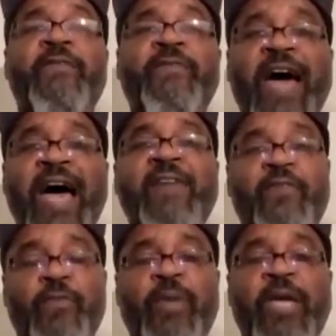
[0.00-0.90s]
5
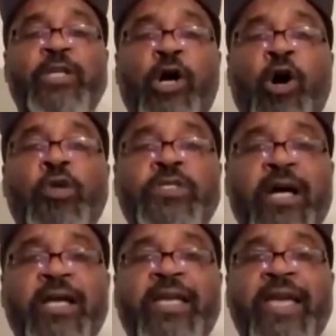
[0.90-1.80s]
of them made the
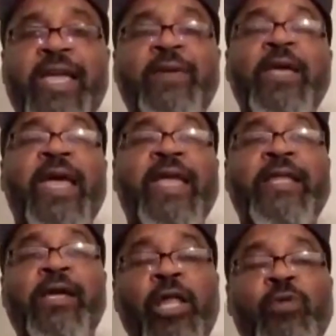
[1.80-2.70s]
All-Star game,
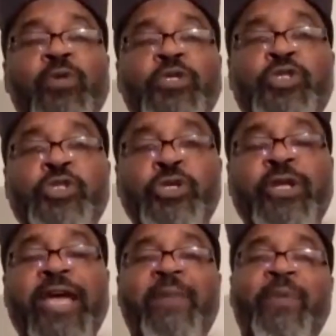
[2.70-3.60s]
and the other ones
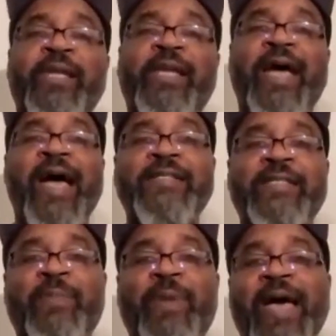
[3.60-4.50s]
should have, but the guys
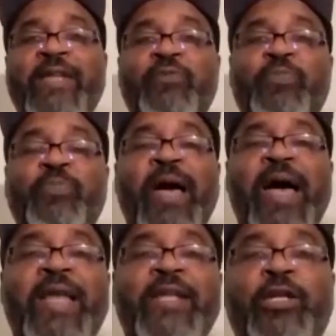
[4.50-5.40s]
behind
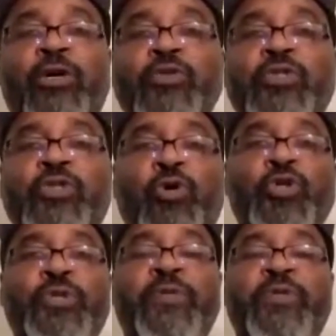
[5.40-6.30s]
the closed
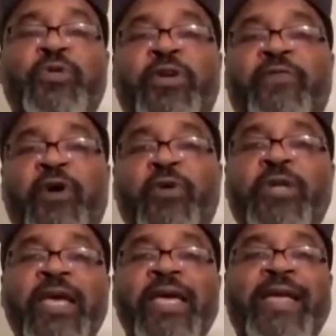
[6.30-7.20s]
doors when they were doing the
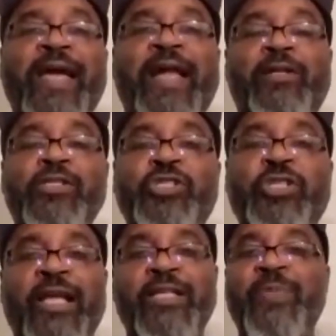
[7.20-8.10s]
voting got a little
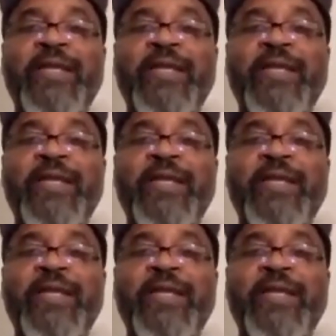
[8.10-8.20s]
jealous.